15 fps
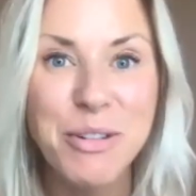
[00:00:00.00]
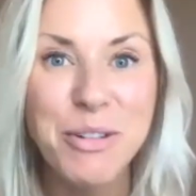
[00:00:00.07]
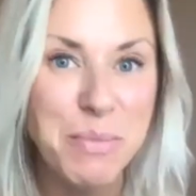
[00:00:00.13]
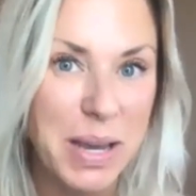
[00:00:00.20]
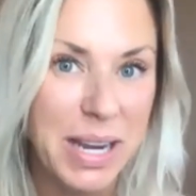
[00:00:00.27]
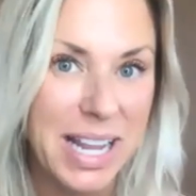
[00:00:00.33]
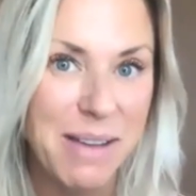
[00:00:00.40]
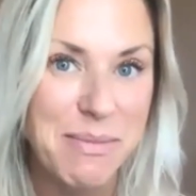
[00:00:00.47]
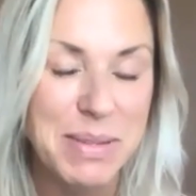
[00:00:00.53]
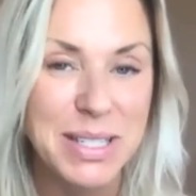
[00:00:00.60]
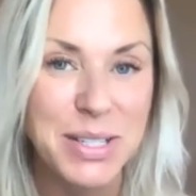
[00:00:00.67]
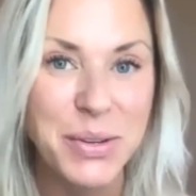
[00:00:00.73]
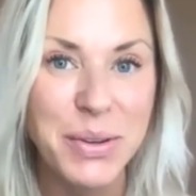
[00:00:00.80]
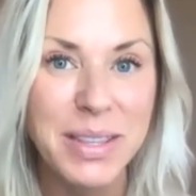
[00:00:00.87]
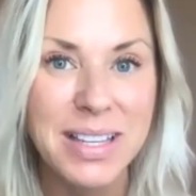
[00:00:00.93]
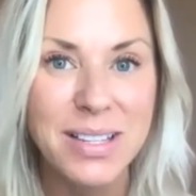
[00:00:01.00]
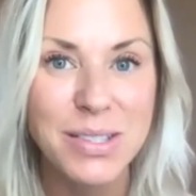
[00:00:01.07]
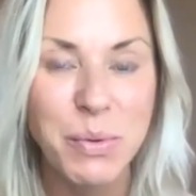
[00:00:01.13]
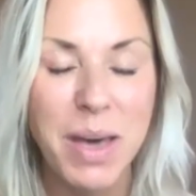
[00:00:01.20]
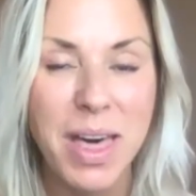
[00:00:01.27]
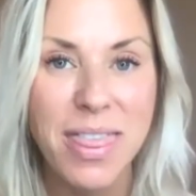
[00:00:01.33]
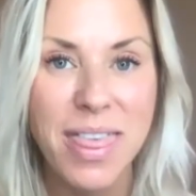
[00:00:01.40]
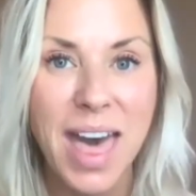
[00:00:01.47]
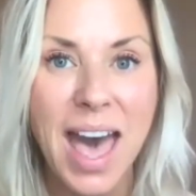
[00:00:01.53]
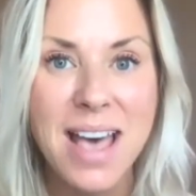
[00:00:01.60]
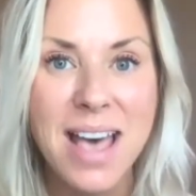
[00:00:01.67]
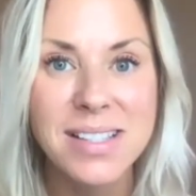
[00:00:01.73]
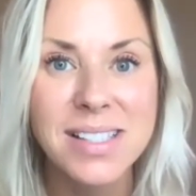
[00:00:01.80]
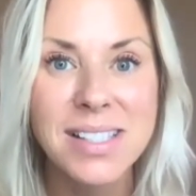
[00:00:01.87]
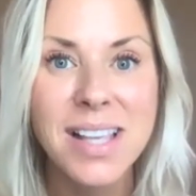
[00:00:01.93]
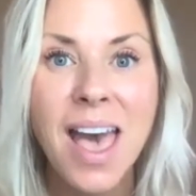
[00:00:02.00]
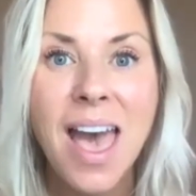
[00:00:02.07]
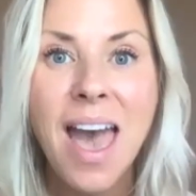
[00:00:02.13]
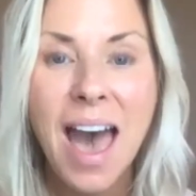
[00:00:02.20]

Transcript: everybody I've been doing this with has